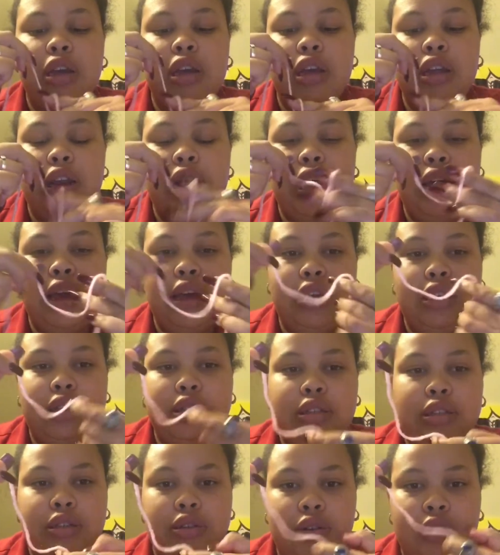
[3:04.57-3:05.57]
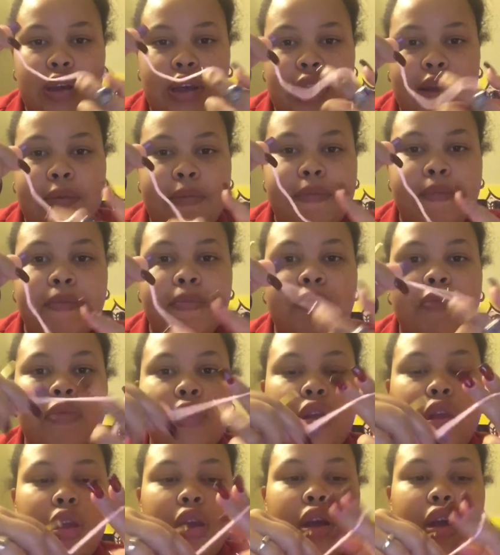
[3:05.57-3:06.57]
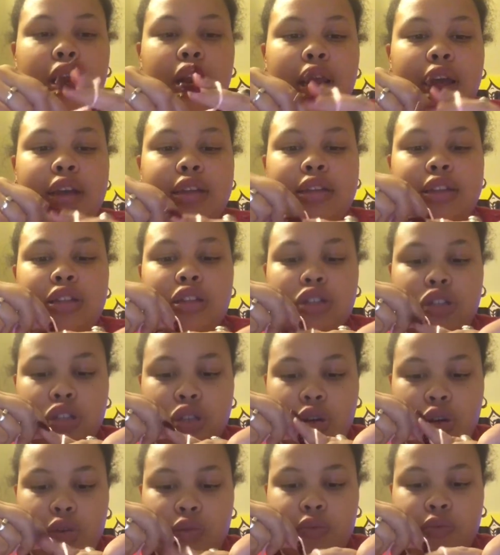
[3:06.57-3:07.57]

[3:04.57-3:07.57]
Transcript: an X, okay? Like so.